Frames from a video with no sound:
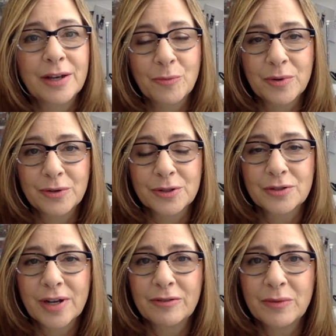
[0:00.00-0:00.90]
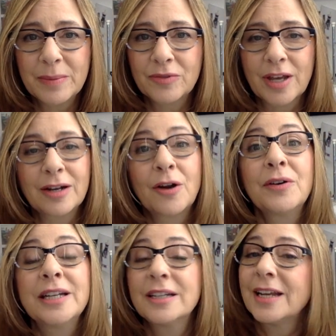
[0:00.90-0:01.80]
the Open Doors travel website are
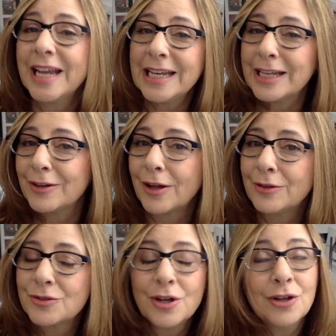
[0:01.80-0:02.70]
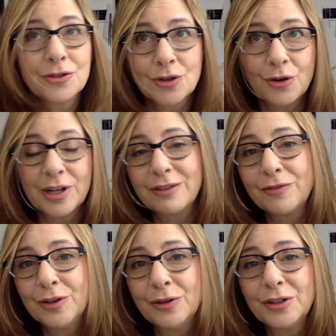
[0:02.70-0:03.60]
in Canadian dollars. So if
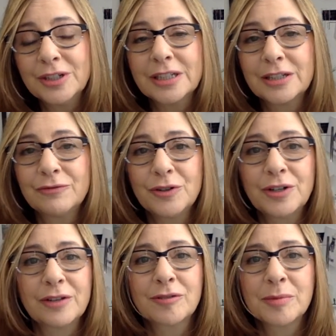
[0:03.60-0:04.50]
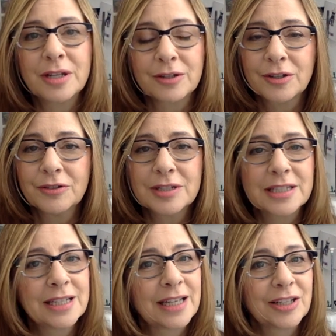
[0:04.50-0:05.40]
you're converting from another
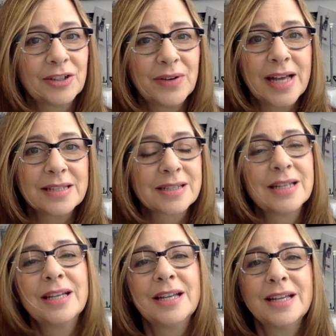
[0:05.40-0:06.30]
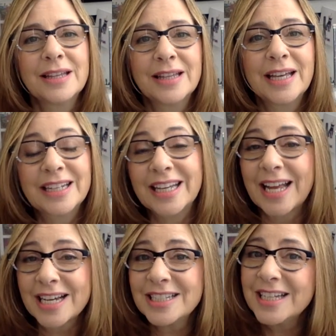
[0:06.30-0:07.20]
currency like US, then it
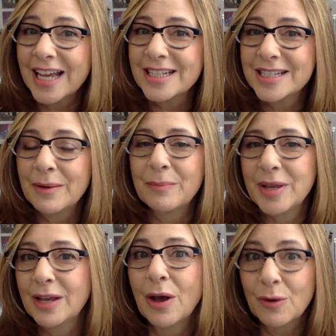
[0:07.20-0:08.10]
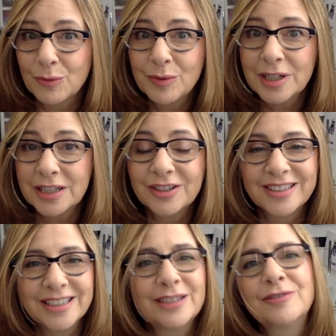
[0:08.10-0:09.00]
actually ends up being a really good
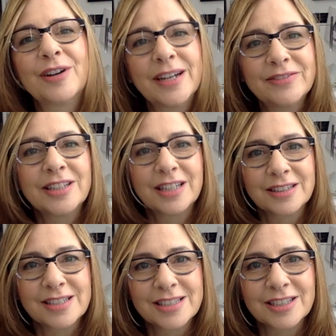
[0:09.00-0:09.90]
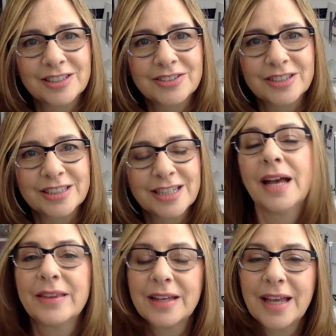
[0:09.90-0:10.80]
deal for everything that's included.
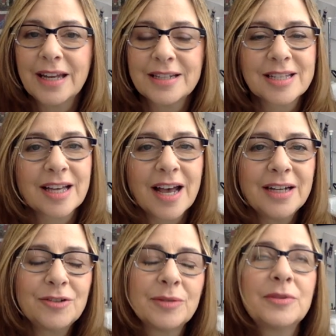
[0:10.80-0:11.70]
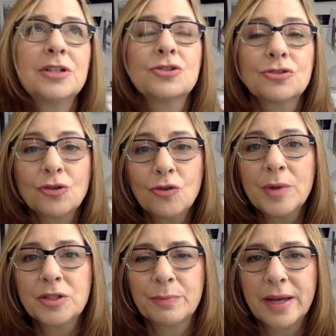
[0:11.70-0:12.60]
And again, it's the kind of trip that is so
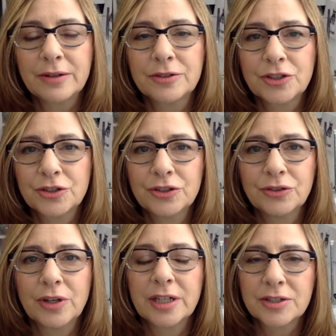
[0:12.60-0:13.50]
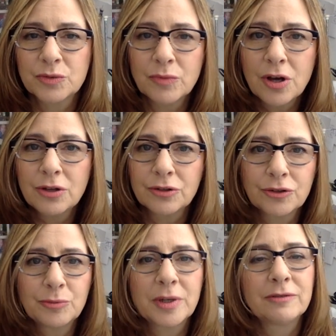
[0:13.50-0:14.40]
much better to do in a small
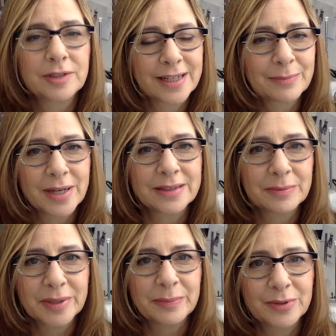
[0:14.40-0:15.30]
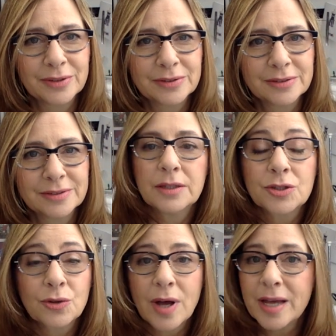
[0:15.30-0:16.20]
group of like minded people.
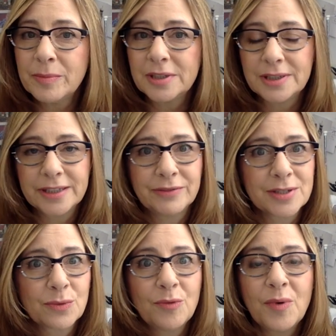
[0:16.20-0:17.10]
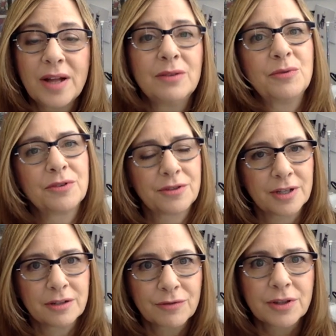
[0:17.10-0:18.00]
So I believe it's well worth
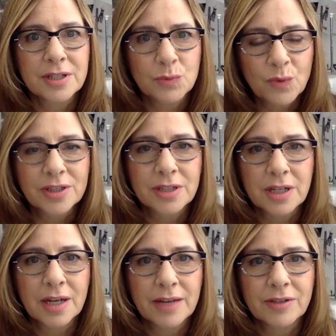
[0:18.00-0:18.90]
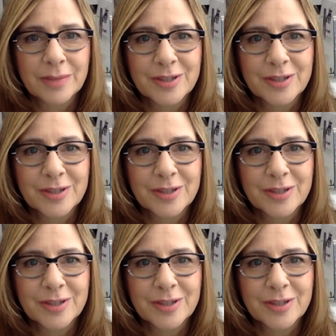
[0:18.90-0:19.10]
it for this once in a lifetime